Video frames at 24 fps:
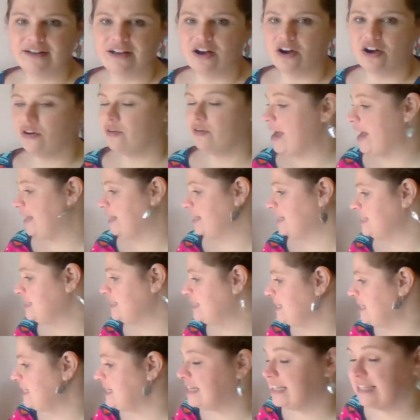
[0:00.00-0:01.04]
All right,
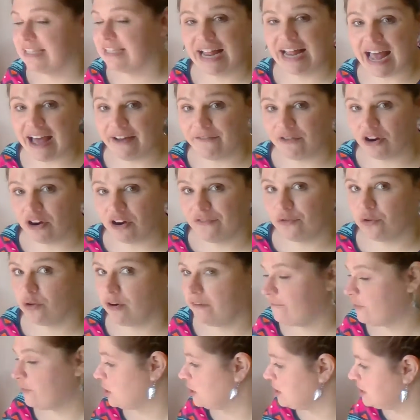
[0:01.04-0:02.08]
let's see. Does it have our
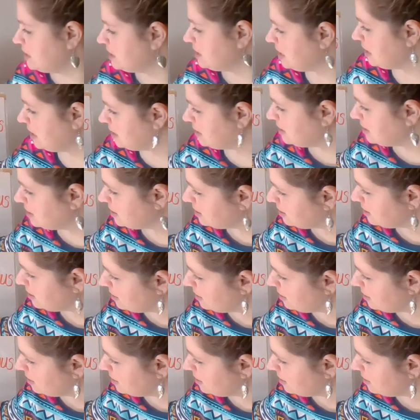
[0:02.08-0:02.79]
4 vertices?